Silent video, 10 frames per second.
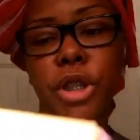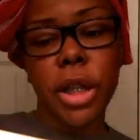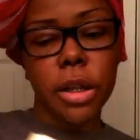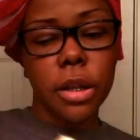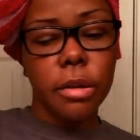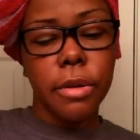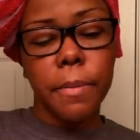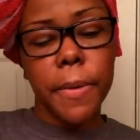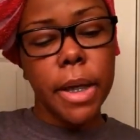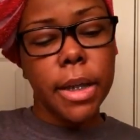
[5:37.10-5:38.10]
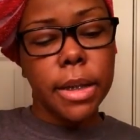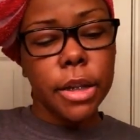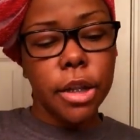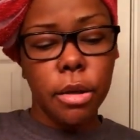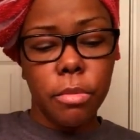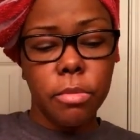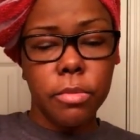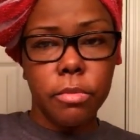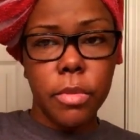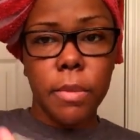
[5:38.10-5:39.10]
she look a little creepy because she
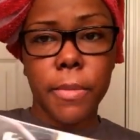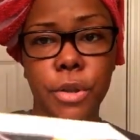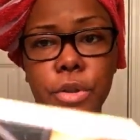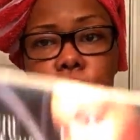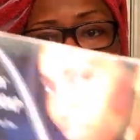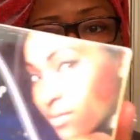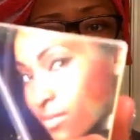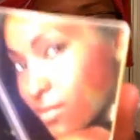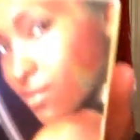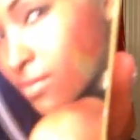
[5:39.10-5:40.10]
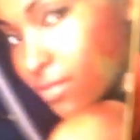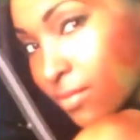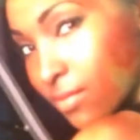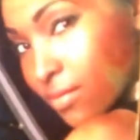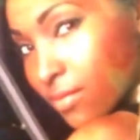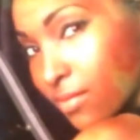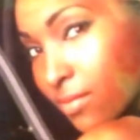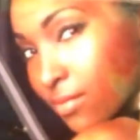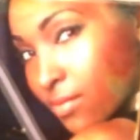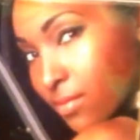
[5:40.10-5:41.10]
do this side. This is
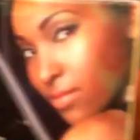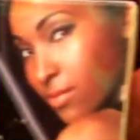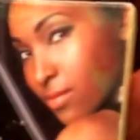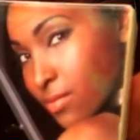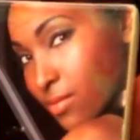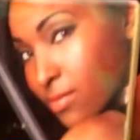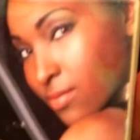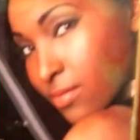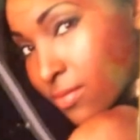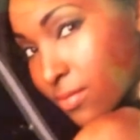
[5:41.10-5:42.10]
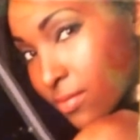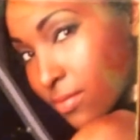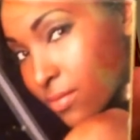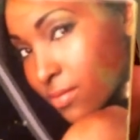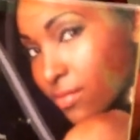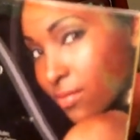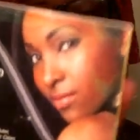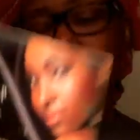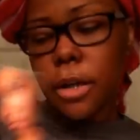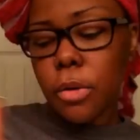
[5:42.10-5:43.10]
just the Ultra Glow one, the African
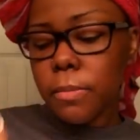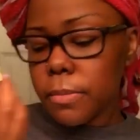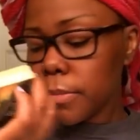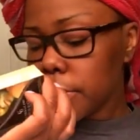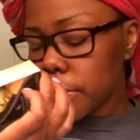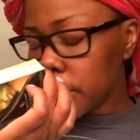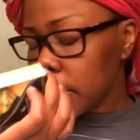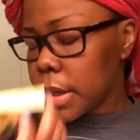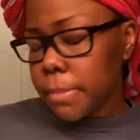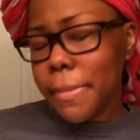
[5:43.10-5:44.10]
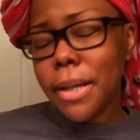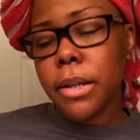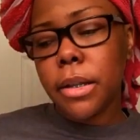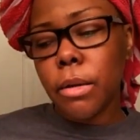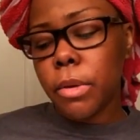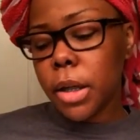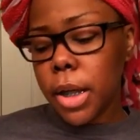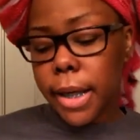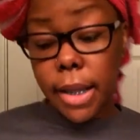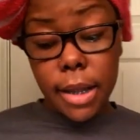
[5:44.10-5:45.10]
black soap. Smells so
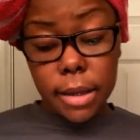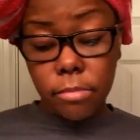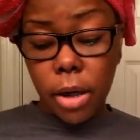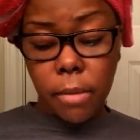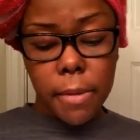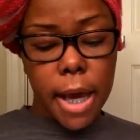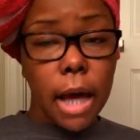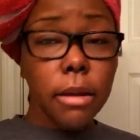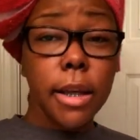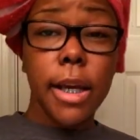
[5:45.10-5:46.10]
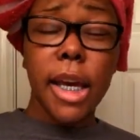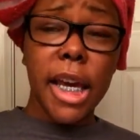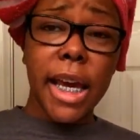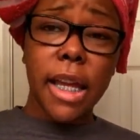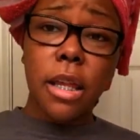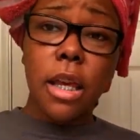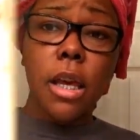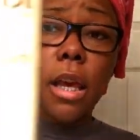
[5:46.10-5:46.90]
good and it doesn't break me out. And I'm